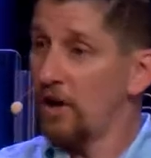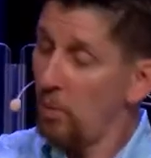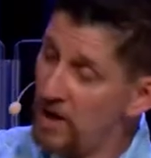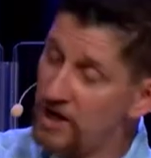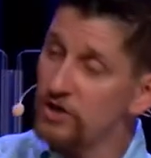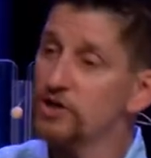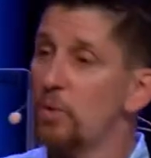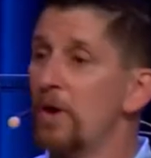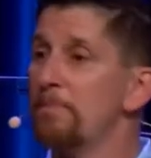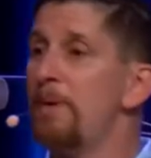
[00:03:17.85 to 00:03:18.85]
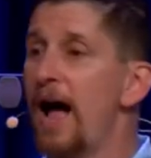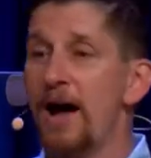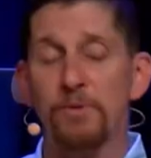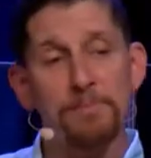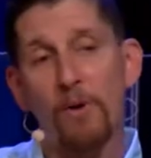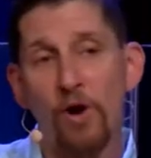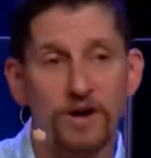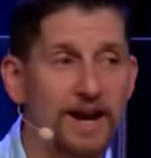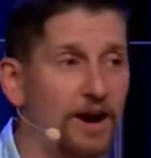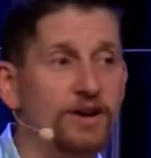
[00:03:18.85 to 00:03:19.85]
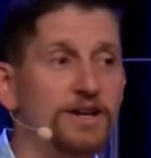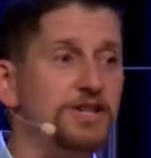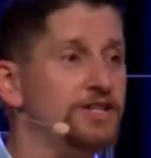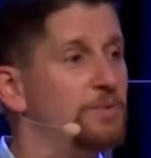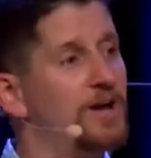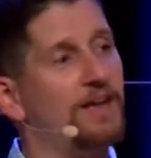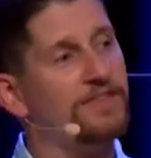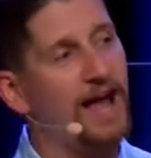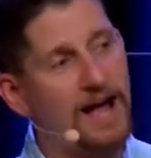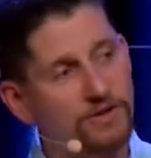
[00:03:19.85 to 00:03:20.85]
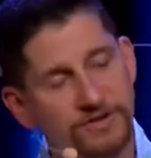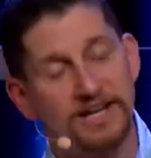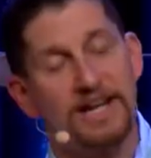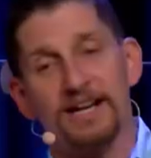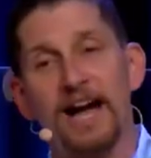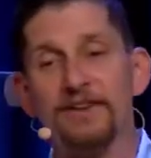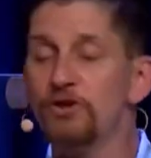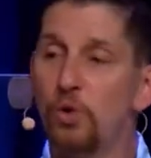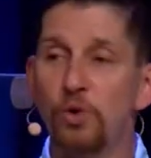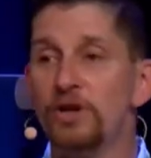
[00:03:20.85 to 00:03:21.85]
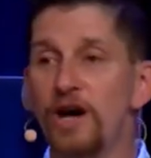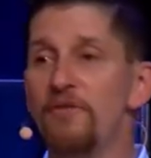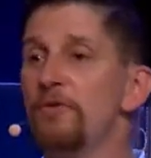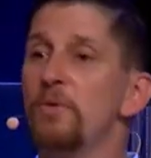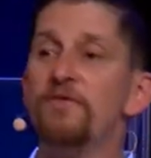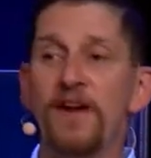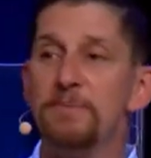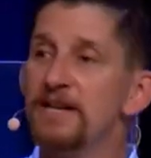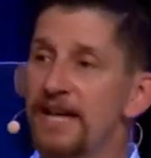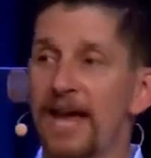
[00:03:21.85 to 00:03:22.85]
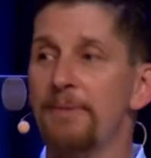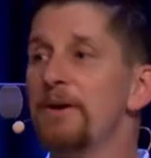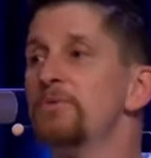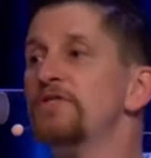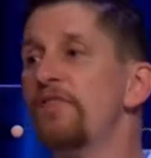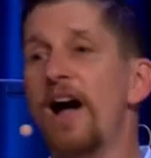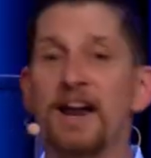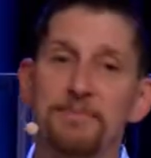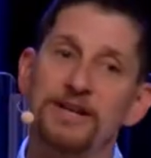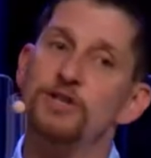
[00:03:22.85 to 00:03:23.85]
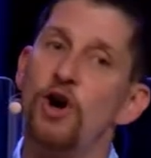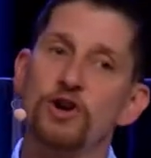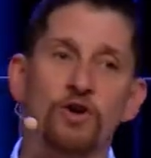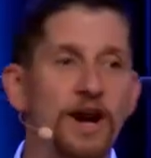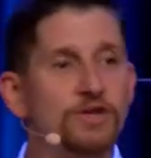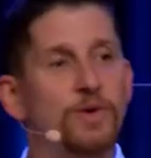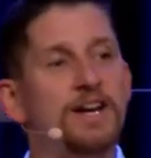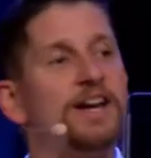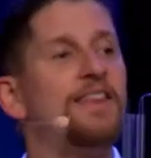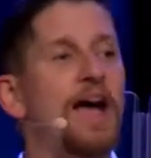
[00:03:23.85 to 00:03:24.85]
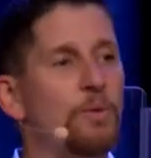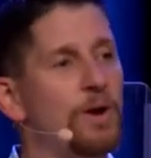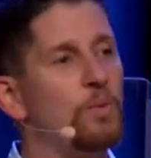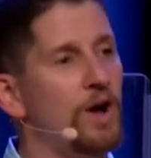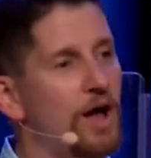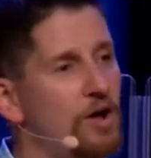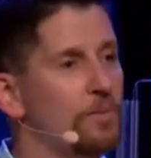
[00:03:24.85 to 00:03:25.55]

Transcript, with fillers: a week or so went by, we borrowed an air conditioner, we got the house kind of cool enough, and when family came, it was fine, and my daughter graduated, and that went well.